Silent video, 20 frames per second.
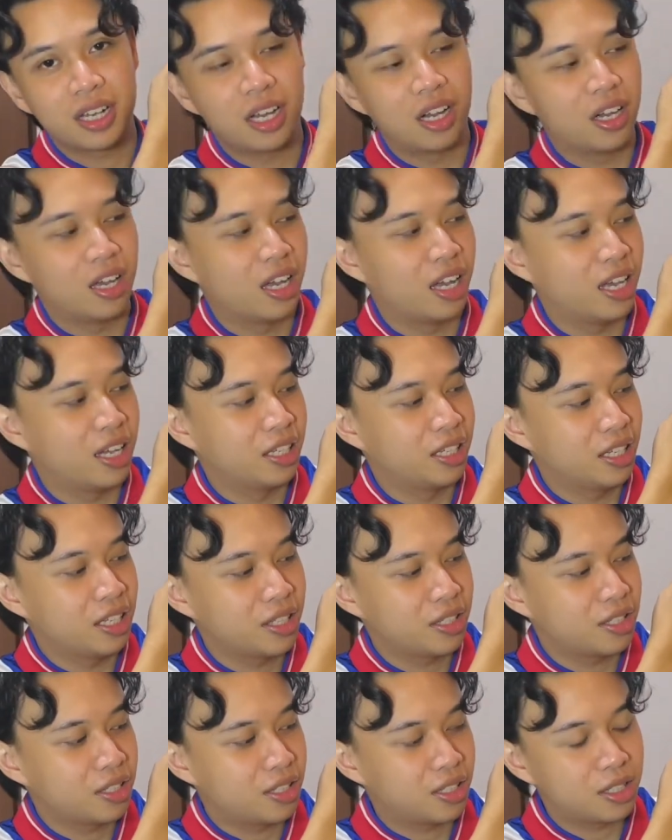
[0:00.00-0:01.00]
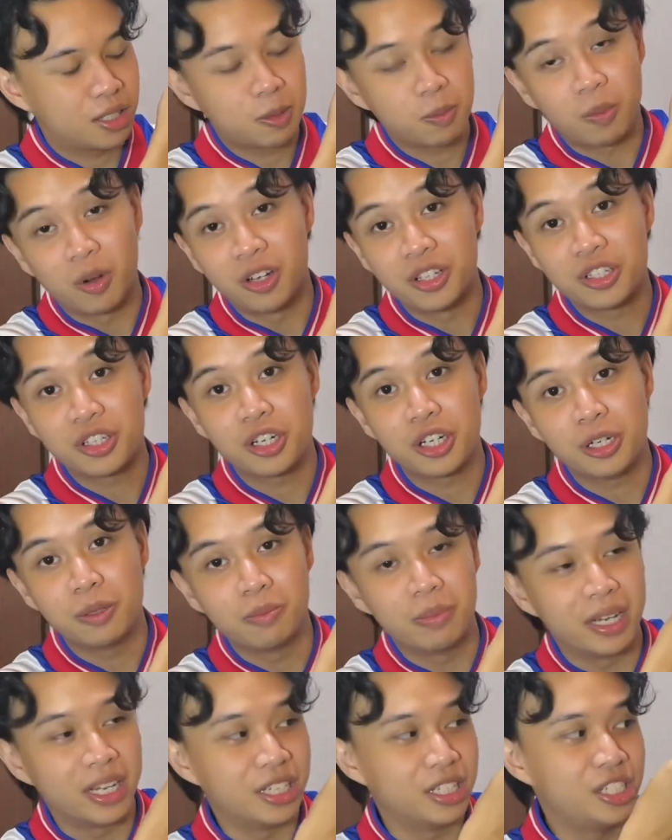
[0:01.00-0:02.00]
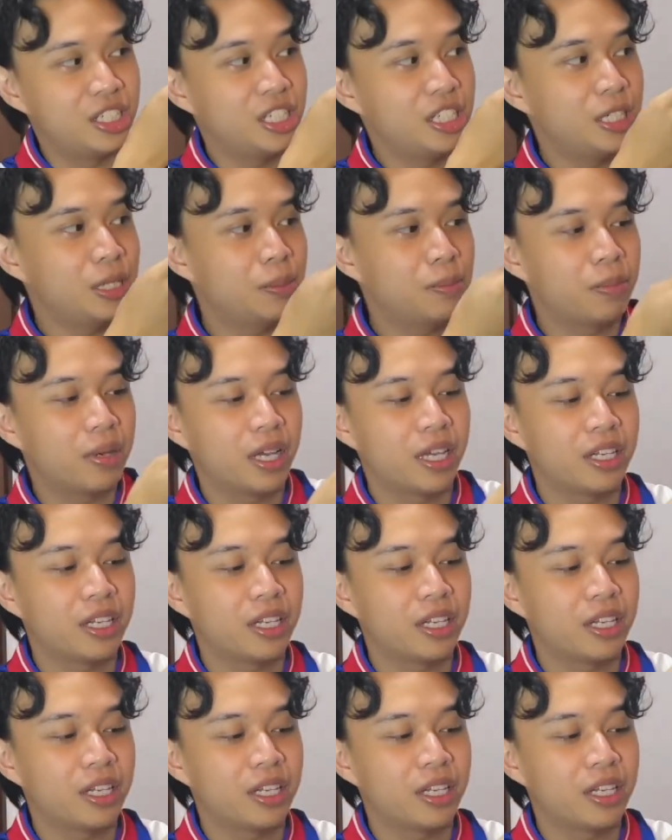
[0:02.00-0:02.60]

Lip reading: and it's sponsored by Jeep,